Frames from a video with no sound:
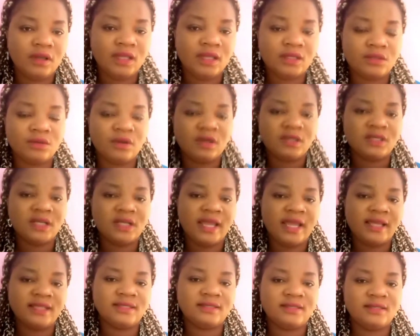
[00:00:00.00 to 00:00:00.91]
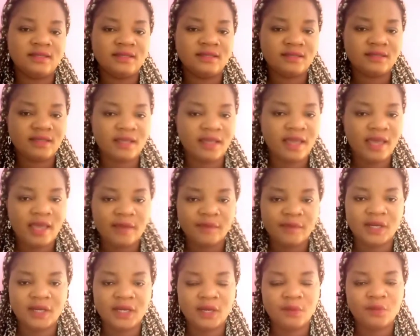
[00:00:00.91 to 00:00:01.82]
it was like 6
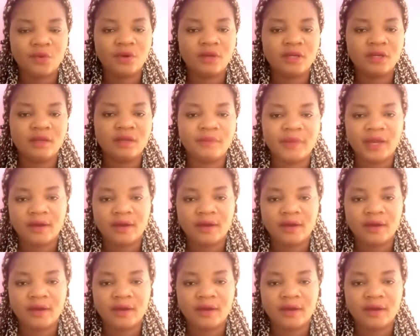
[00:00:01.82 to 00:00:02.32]
a.m. in the morning.